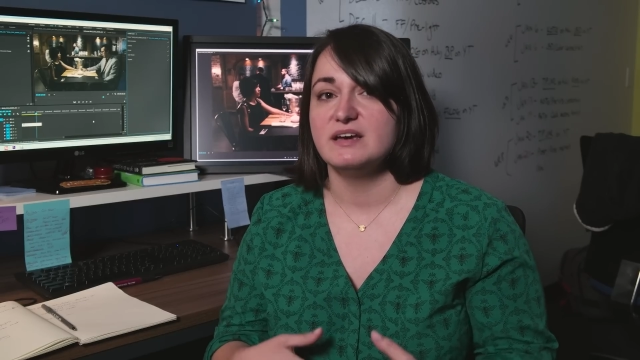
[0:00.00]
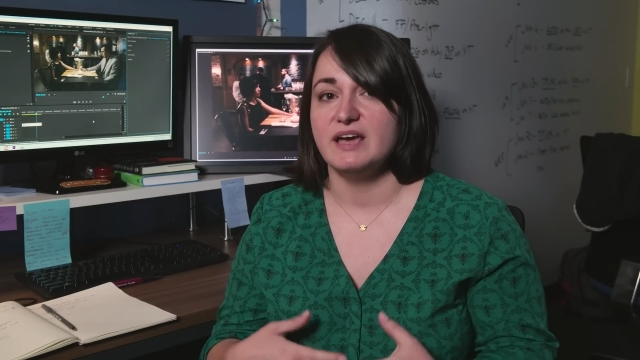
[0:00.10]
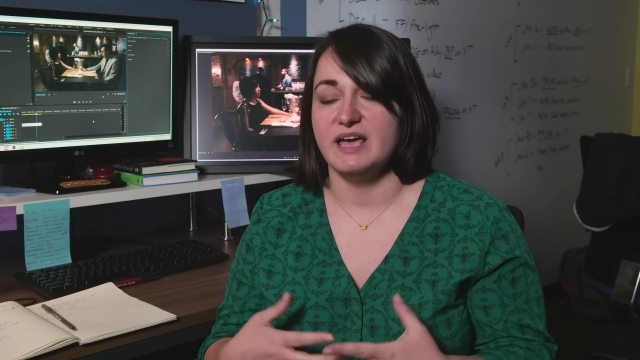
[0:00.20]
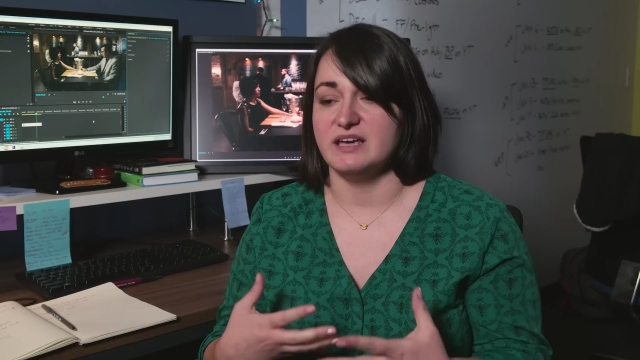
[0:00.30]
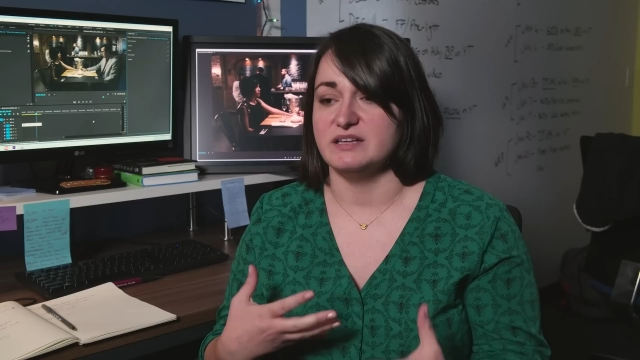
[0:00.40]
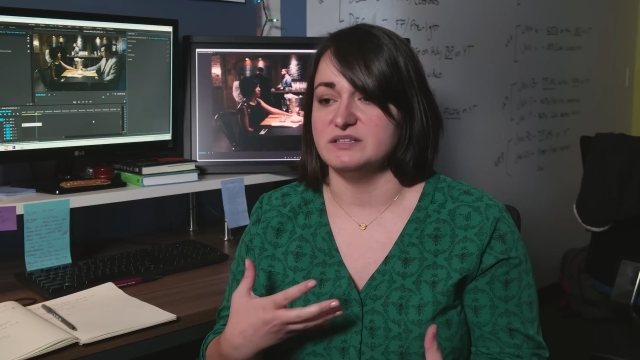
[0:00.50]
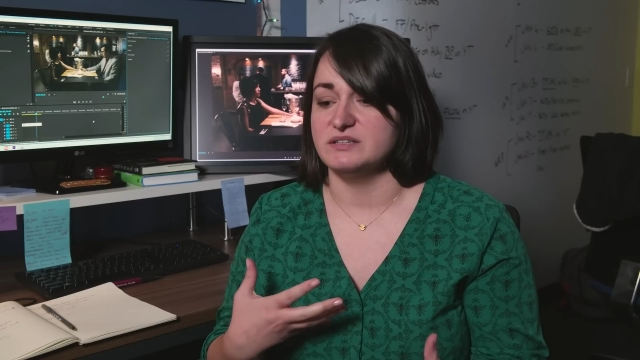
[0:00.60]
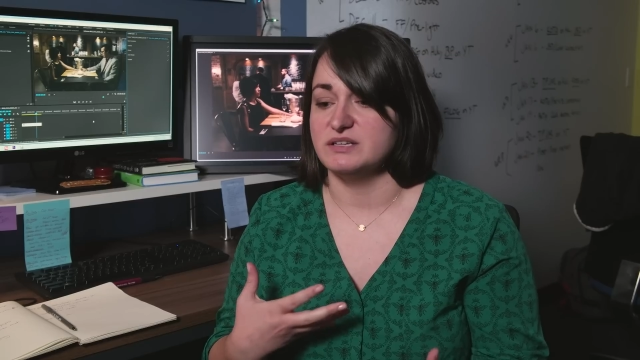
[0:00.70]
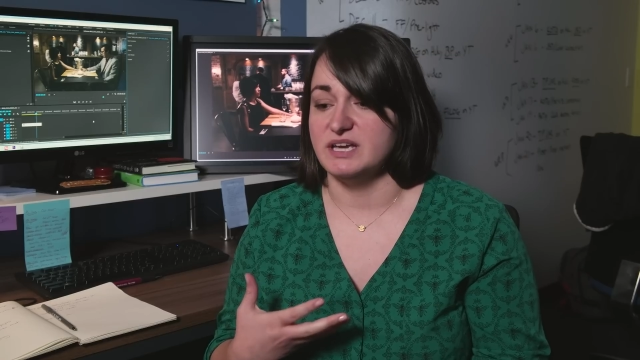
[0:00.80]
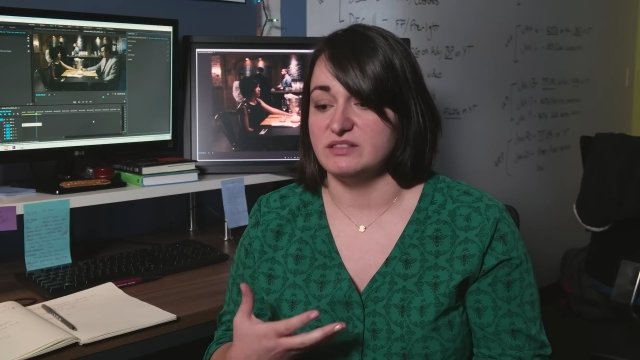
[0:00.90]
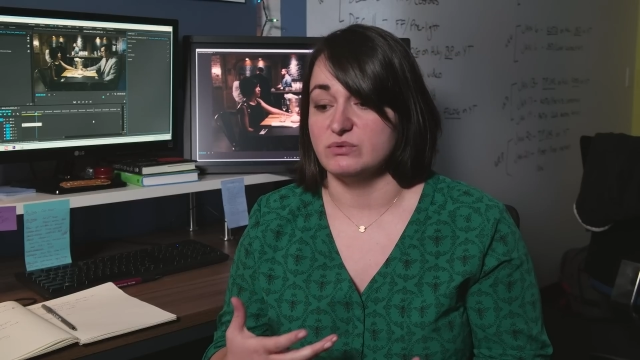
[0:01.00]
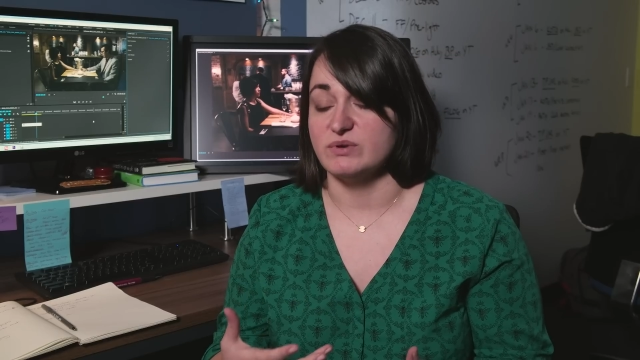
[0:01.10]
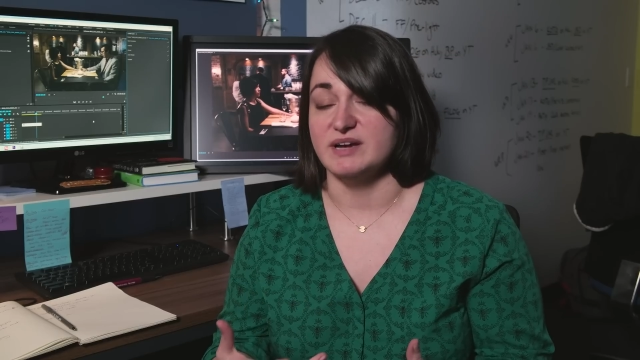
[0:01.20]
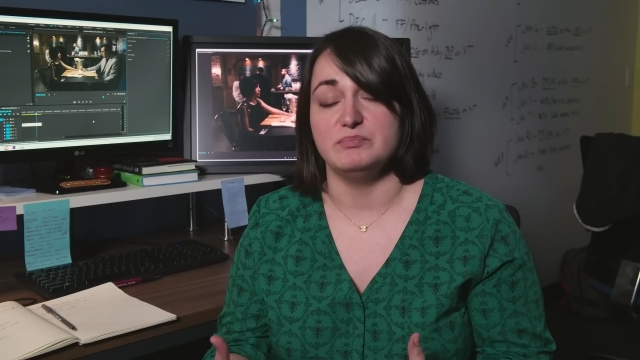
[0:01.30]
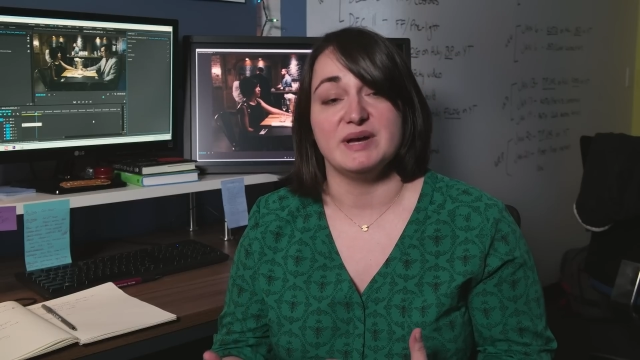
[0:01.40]
and get the
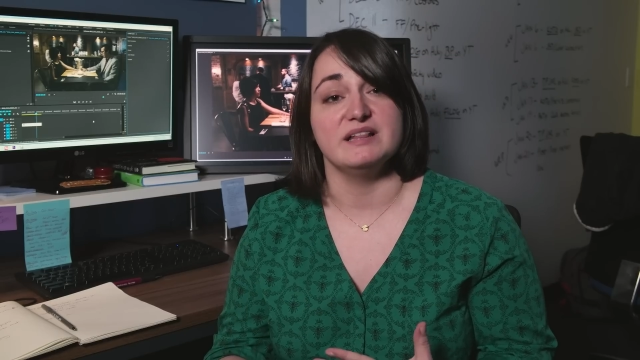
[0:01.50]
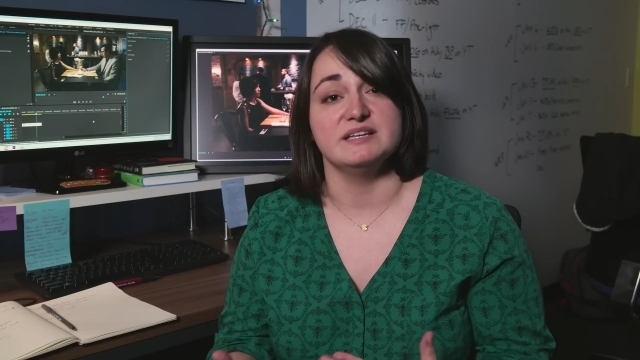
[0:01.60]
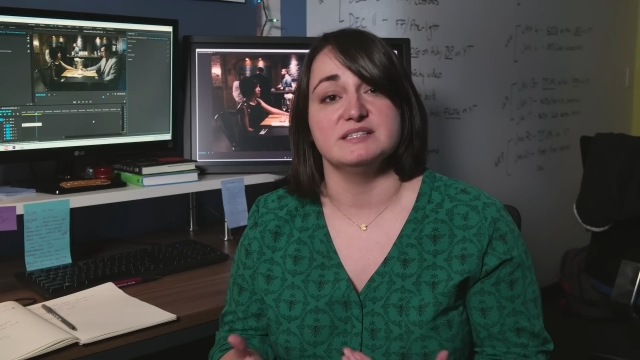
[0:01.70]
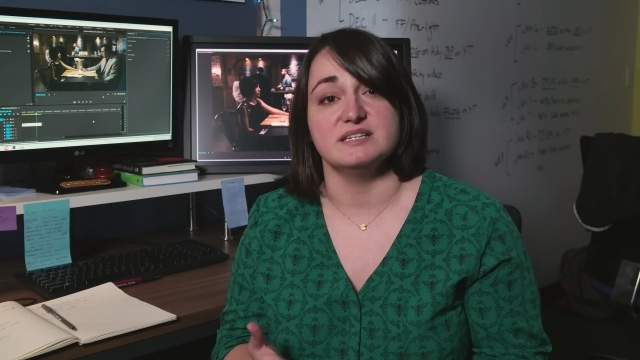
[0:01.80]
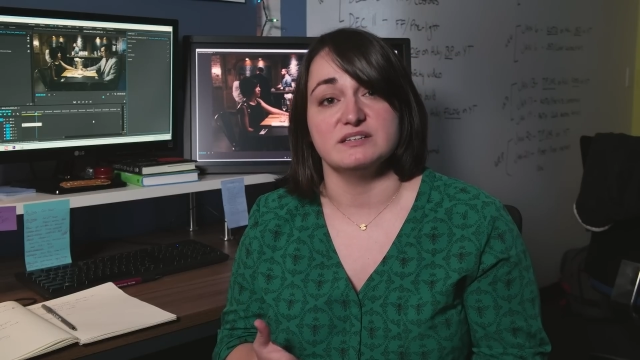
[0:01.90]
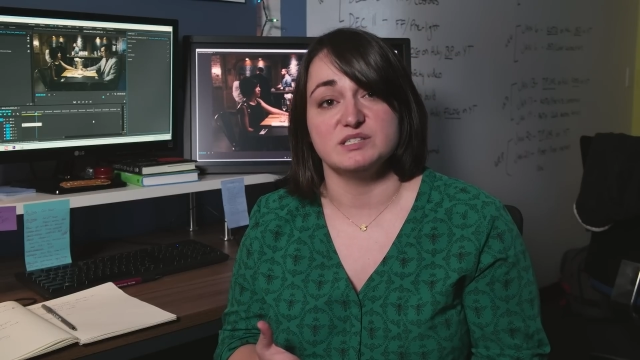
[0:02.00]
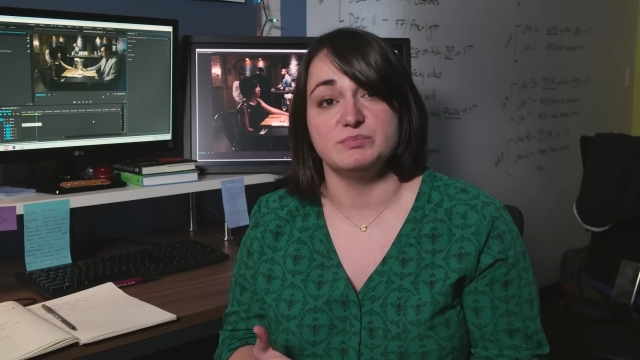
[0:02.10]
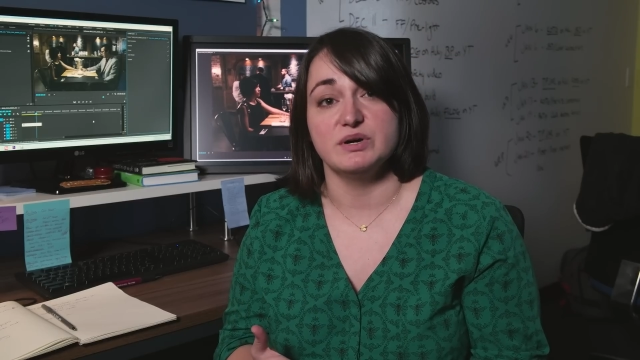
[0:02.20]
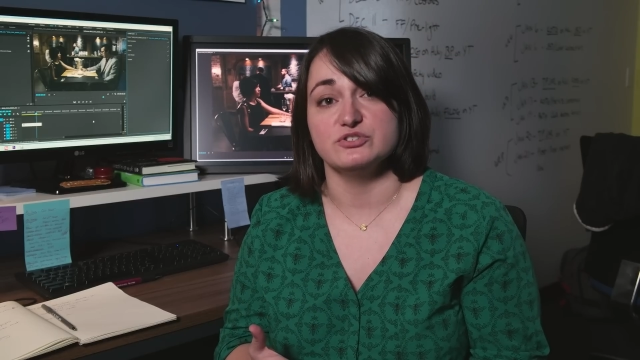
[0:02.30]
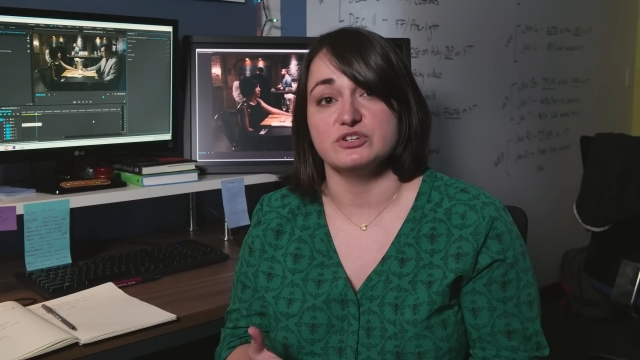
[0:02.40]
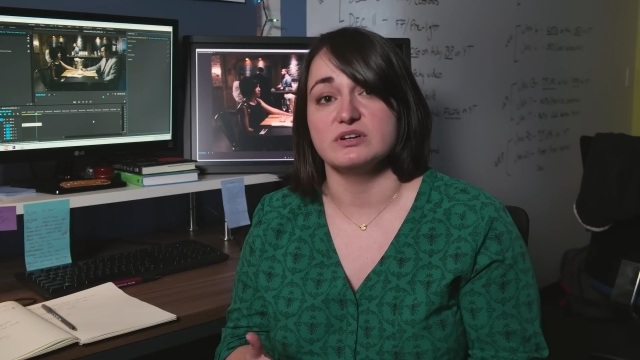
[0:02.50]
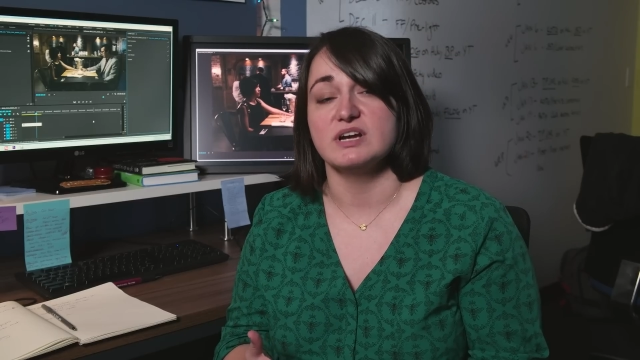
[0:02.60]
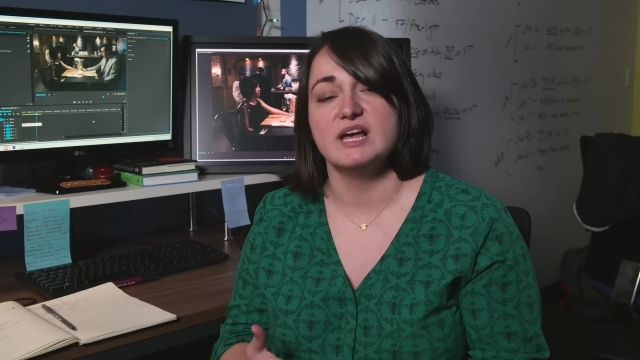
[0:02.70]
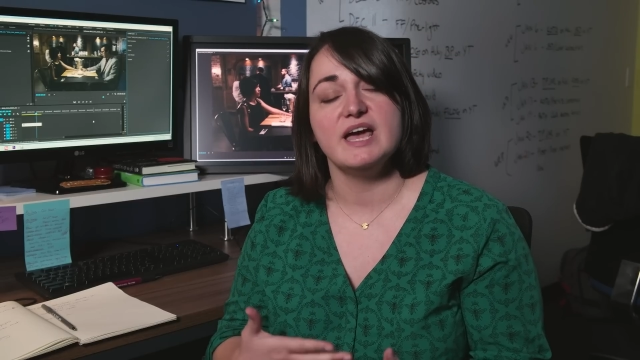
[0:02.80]
right balance and exposure.